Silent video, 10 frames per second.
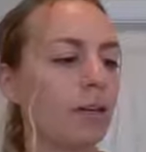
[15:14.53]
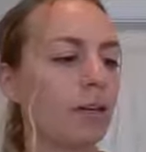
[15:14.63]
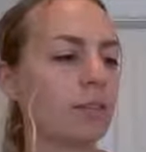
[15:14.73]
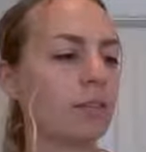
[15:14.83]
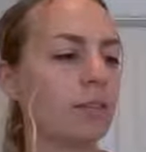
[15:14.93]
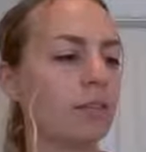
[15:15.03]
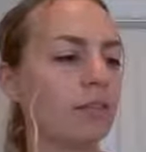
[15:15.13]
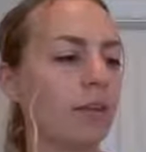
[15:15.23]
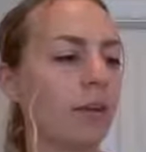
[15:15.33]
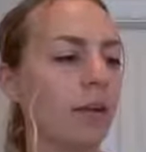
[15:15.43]
calcium
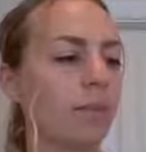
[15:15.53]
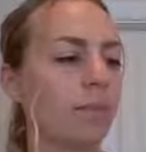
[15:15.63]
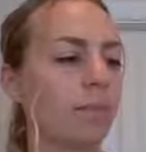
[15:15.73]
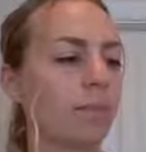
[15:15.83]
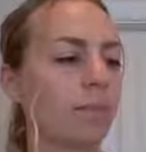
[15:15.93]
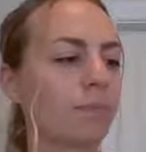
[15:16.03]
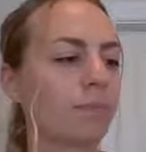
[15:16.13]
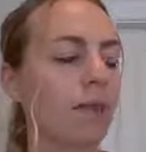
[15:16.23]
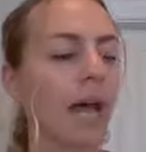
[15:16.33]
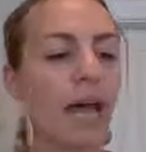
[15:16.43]
from there.
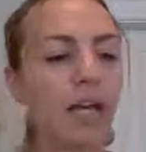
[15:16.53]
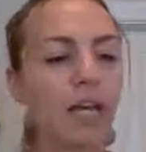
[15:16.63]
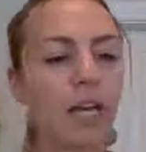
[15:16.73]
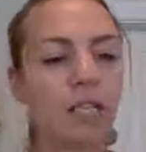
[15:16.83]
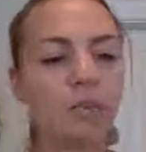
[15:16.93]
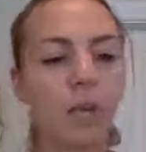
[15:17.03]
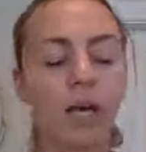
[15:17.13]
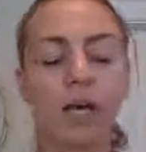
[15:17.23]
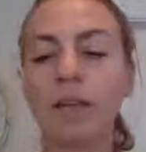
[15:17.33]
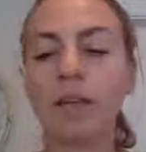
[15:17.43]
Iron as
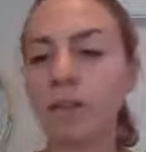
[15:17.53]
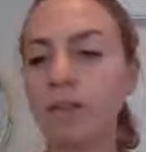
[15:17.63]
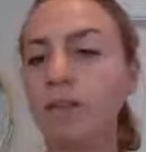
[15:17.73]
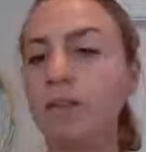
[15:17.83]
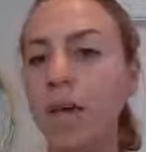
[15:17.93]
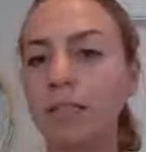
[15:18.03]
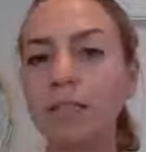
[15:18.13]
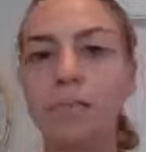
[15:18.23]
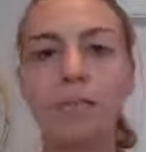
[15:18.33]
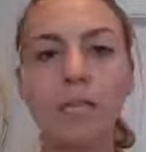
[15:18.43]
well, that's found in
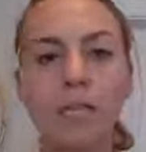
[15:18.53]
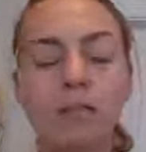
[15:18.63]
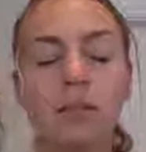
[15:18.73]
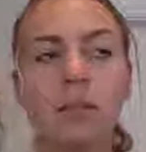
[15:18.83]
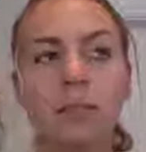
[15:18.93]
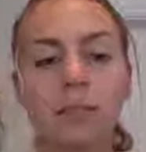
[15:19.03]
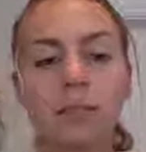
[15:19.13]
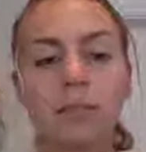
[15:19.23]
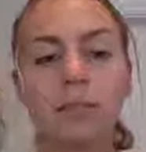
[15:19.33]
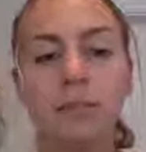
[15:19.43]
nuts, meat,
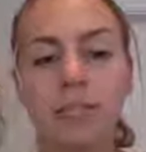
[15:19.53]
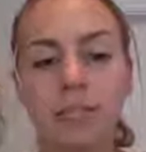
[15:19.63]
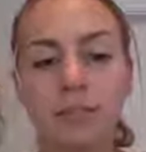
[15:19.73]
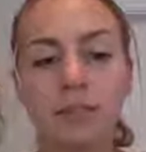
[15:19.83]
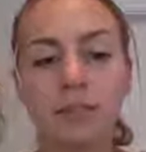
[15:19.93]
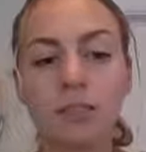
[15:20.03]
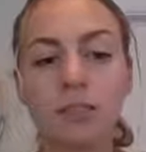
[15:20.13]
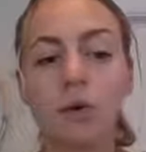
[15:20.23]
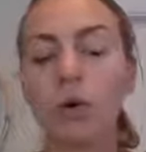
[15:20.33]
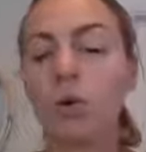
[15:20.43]

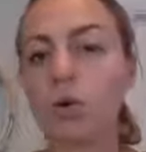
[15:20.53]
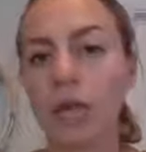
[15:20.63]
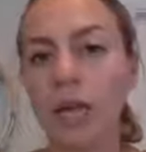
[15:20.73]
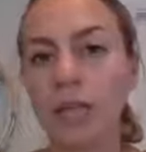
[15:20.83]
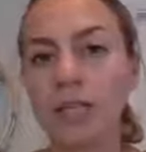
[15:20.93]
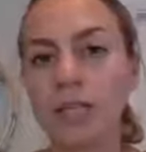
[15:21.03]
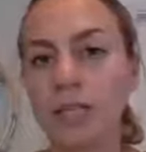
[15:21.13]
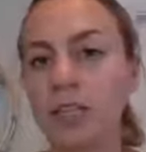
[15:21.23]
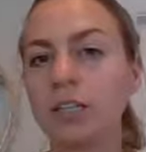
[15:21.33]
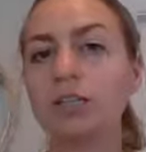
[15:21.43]
beans, whole grains,
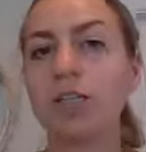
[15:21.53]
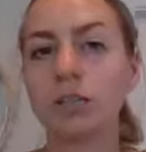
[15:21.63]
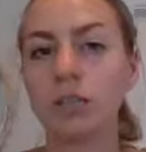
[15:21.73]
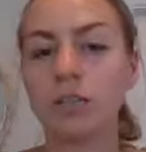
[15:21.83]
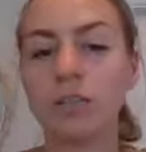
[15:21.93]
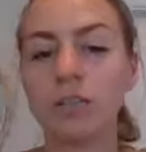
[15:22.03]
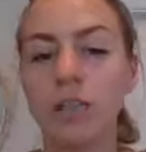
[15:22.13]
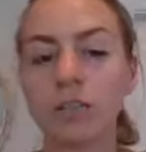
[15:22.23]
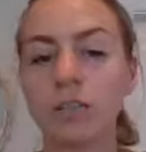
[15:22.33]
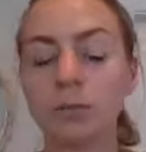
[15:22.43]
and then your dark leafy
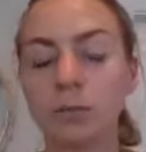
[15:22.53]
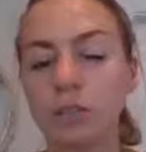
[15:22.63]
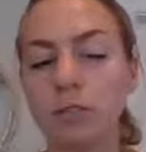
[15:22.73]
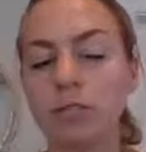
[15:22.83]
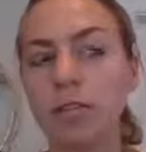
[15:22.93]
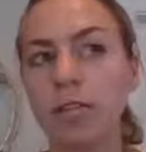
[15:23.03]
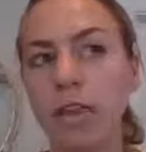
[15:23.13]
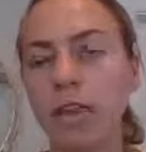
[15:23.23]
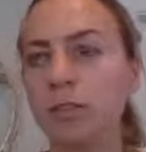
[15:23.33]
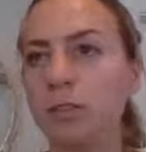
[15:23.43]
vegetables as well, like
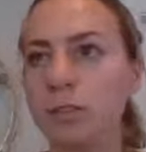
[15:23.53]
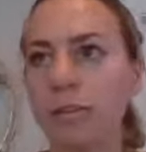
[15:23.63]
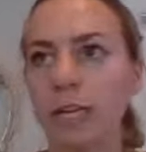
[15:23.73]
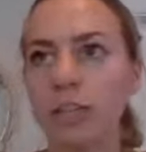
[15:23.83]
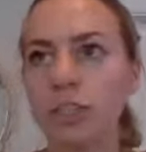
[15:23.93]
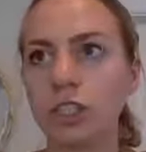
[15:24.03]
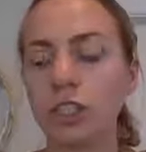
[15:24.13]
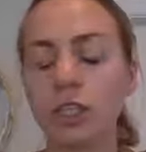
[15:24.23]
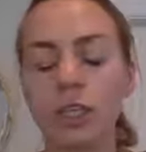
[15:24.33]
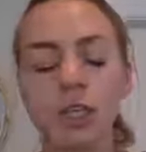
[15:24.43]
kale,
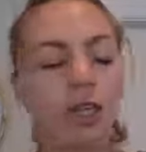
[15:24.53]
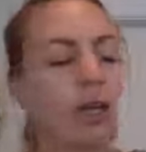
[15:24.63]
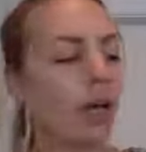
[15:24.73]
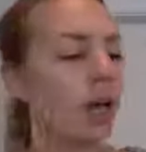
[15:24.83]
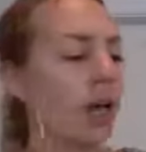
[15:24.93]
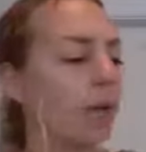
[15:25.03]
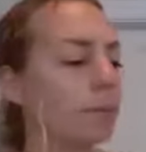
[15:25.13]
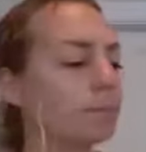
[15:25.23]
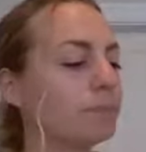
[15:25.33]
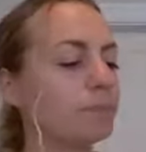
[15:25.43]
spinach.
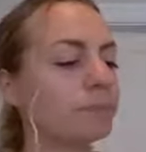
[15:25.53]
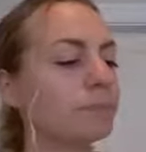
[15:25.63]
Um,